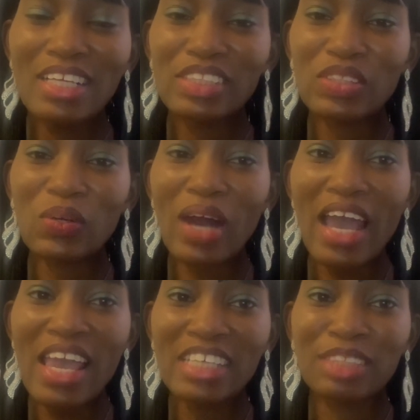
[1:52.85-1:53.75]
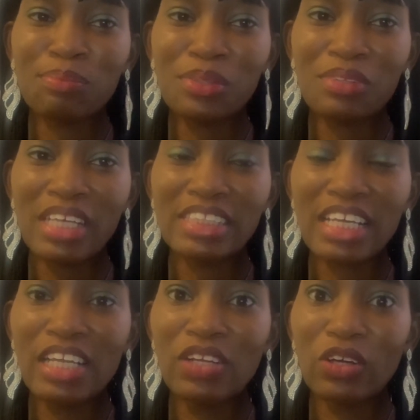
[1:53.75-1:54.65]
So I experienced
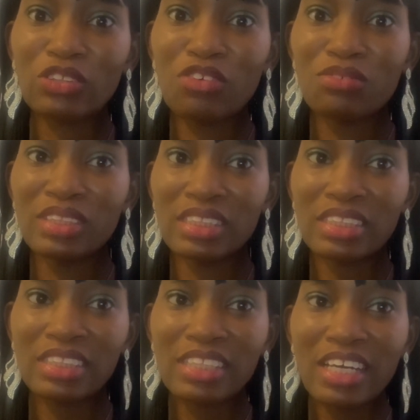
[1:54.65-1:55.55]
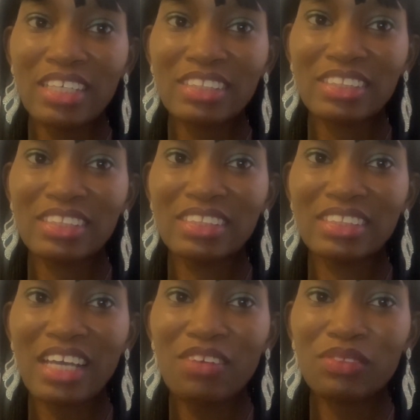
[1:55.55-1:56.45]
a lot of resistance. The
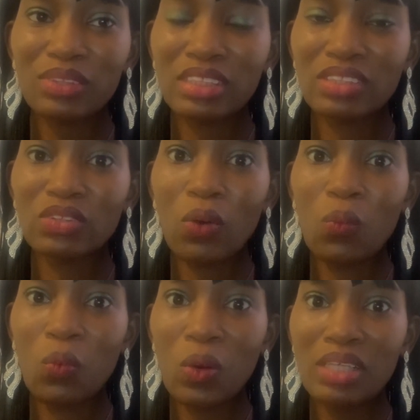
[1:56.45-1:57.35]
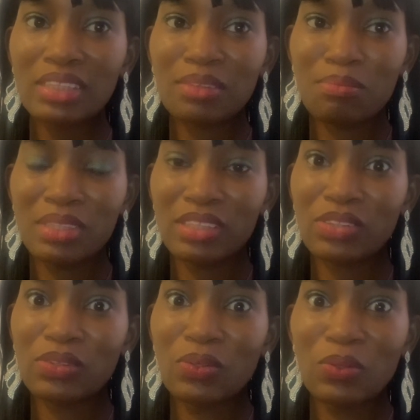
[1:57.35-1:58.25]
devil did not want me
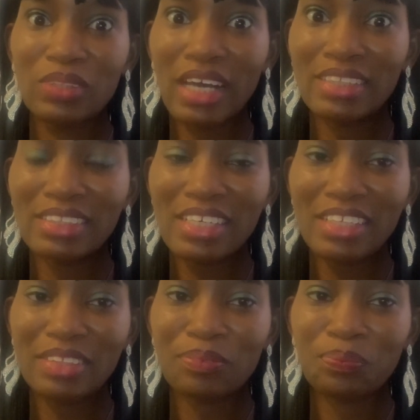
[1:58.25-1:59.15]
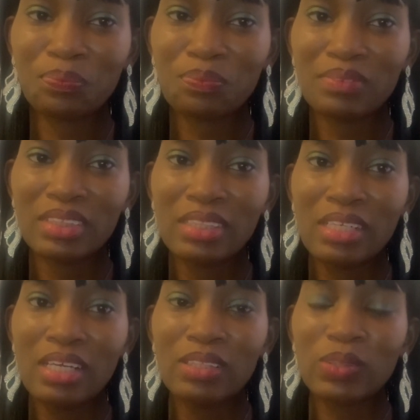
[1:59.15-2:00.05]
to go that day.
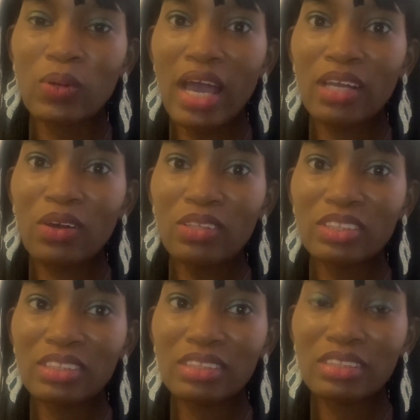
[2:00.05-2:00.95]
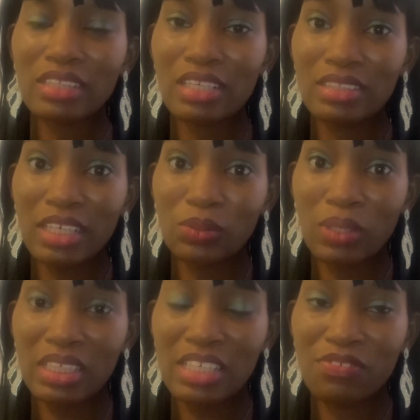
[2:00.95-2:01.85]
So I got to the
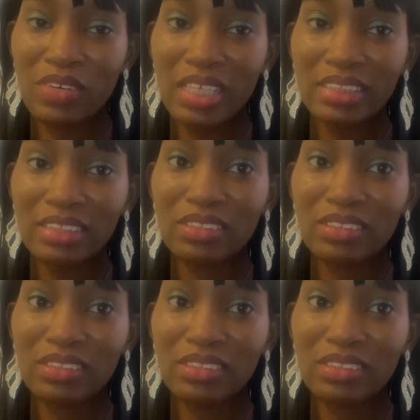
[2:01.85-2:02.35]
networking event.